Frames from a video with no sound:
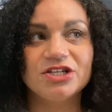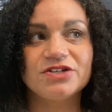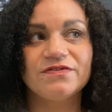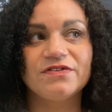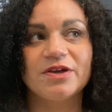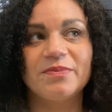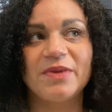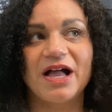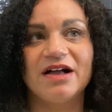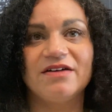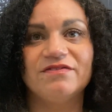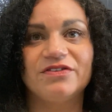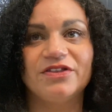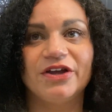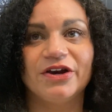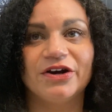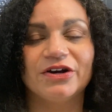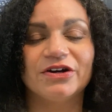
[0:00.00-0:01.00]
them have
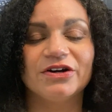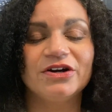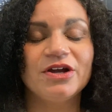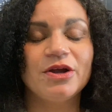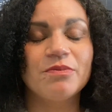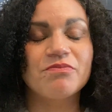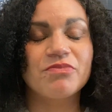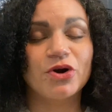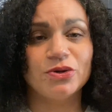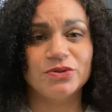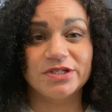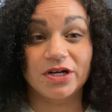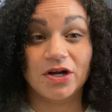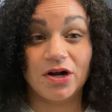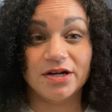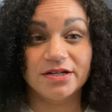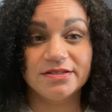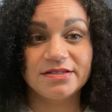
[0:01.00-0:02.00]
their pros and
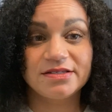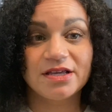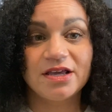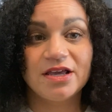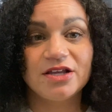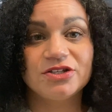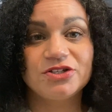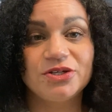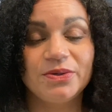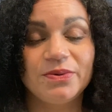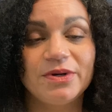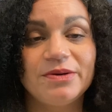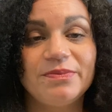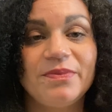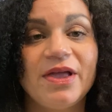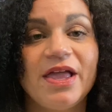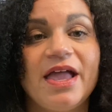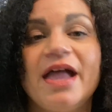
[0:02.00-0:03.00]
cons to
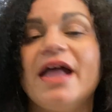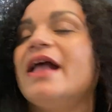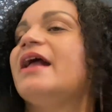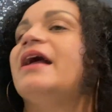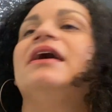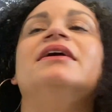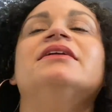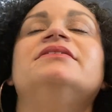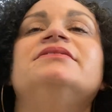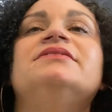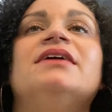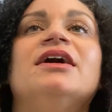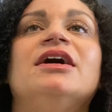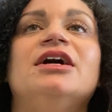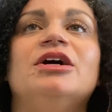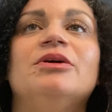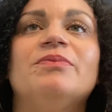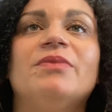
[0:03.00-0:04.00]
them. And
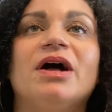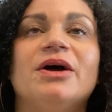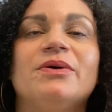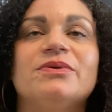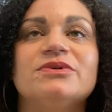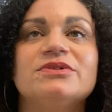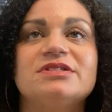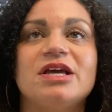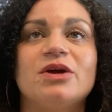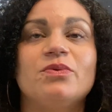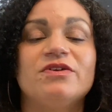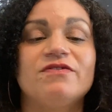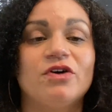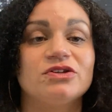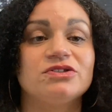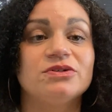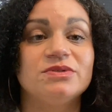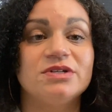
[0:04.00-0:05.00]
I will say we've
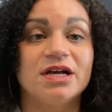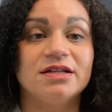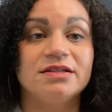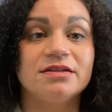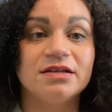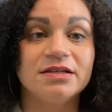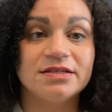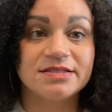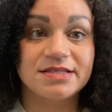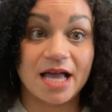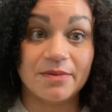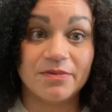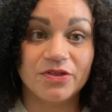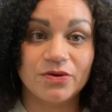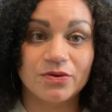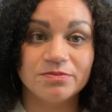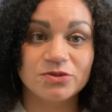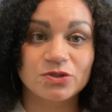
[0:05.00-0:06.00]
also done
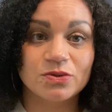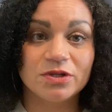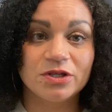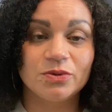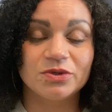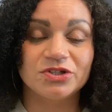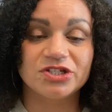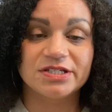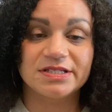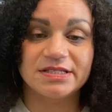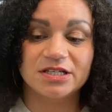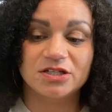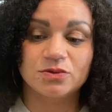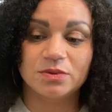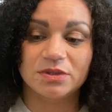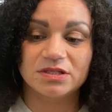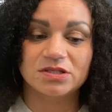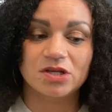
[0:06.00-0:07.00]
Sabbath homeschooling, which is
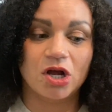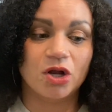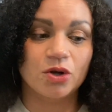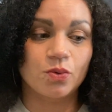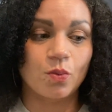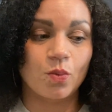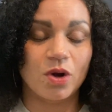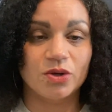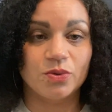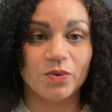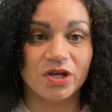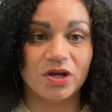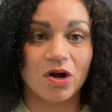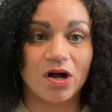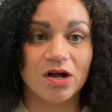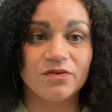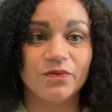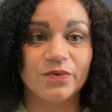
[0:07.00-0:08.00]
6 weeks on, 1 week
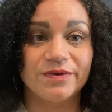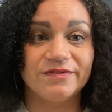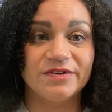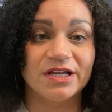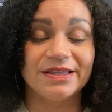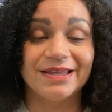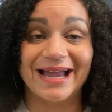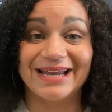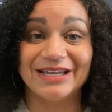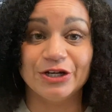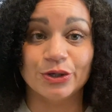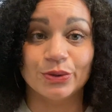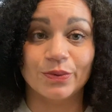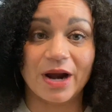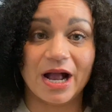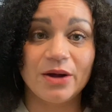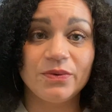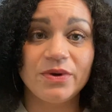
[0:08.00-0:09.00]
off. We've done that year
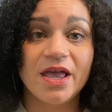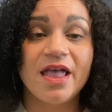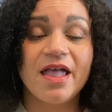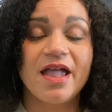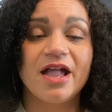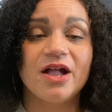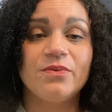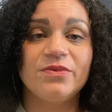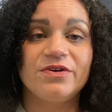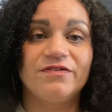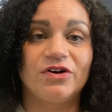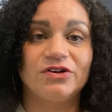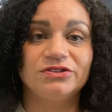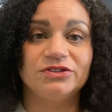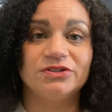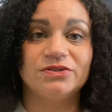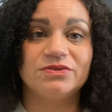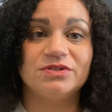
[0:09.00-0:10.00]
round. And we've
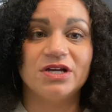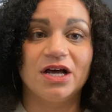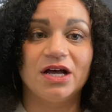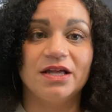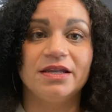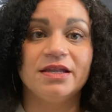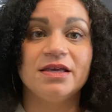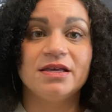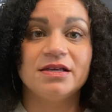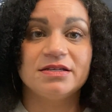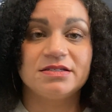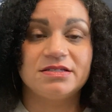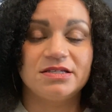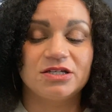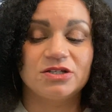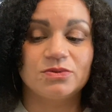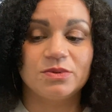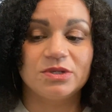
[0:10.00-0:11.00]
also done
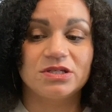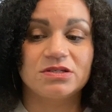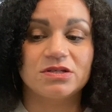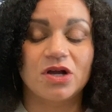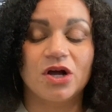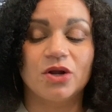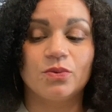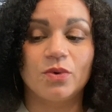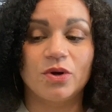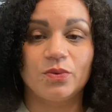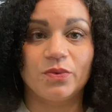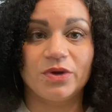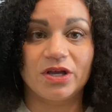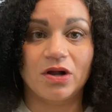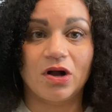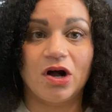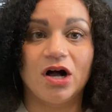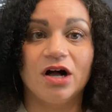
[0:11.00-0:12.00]
6 weeks on, 1
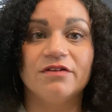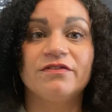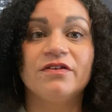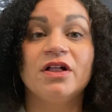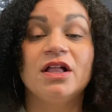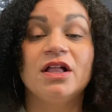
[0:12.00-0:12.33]
week off,